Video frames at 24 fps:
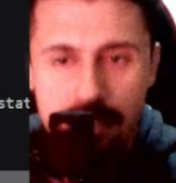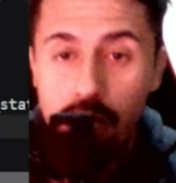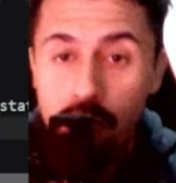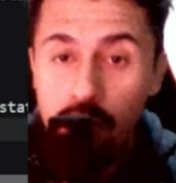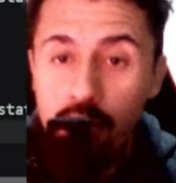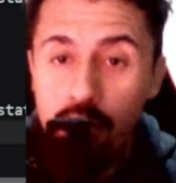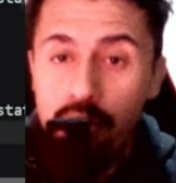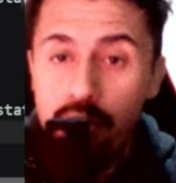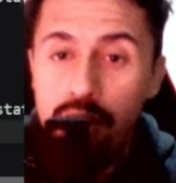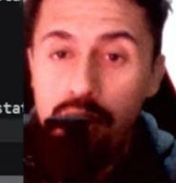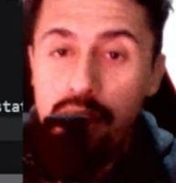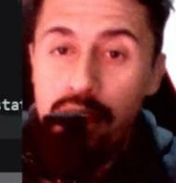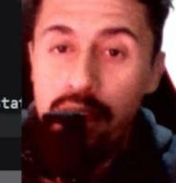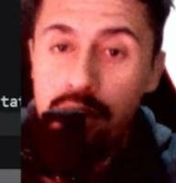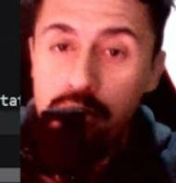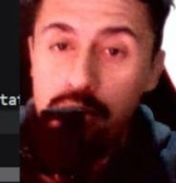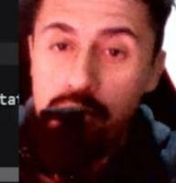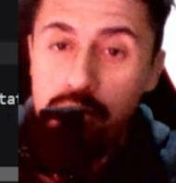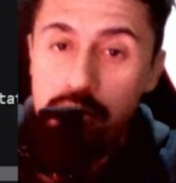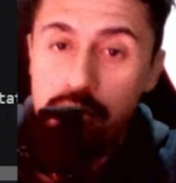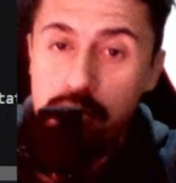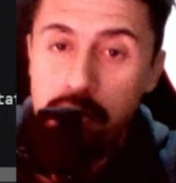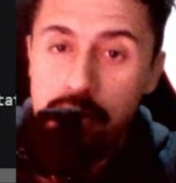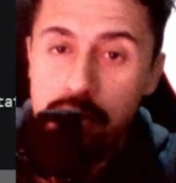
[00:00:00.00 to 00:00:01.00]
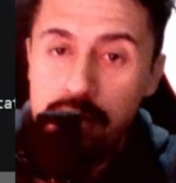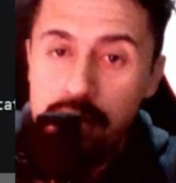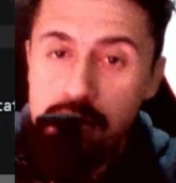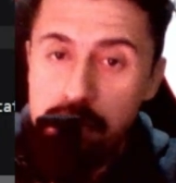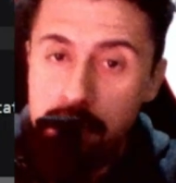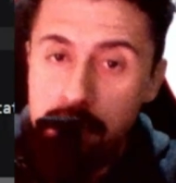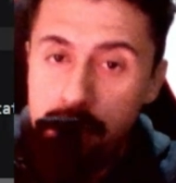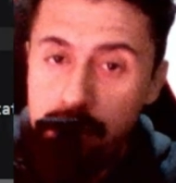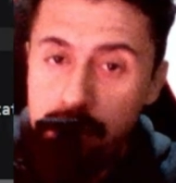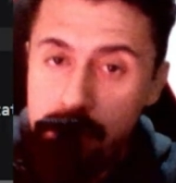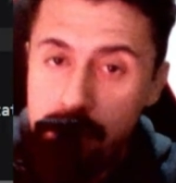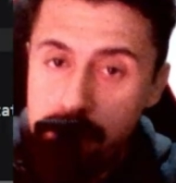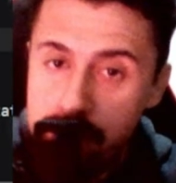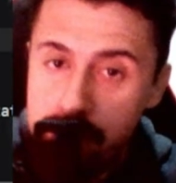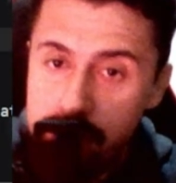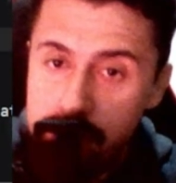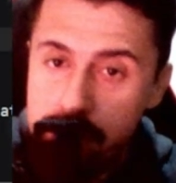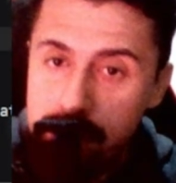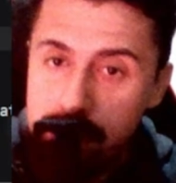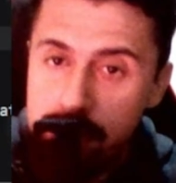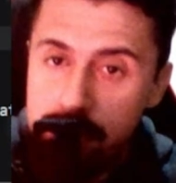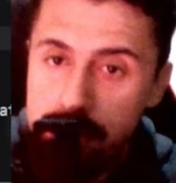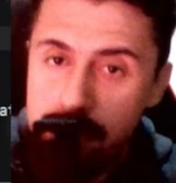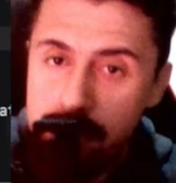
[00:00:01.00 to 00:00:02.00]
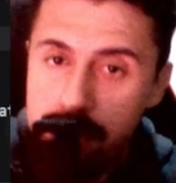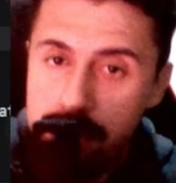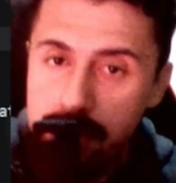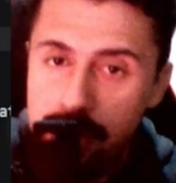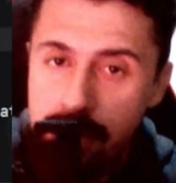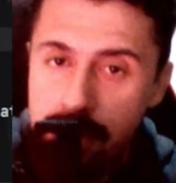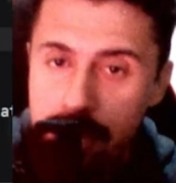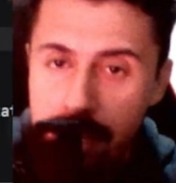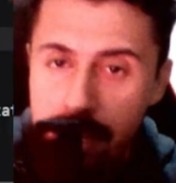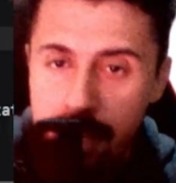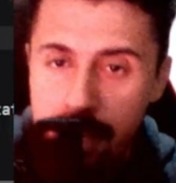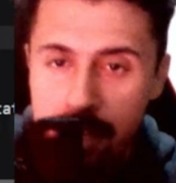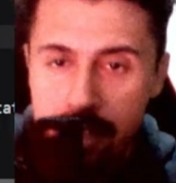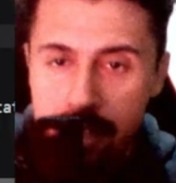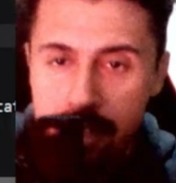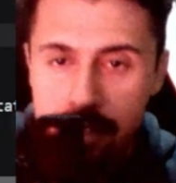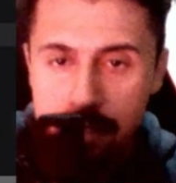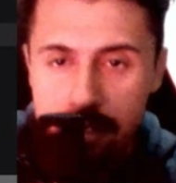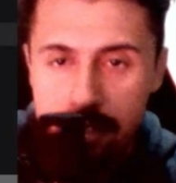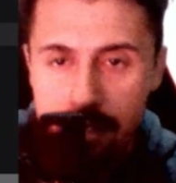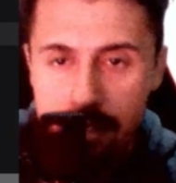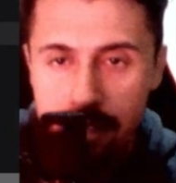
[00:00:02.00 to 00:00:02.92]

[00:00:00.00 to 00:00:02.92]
or I could be smarter and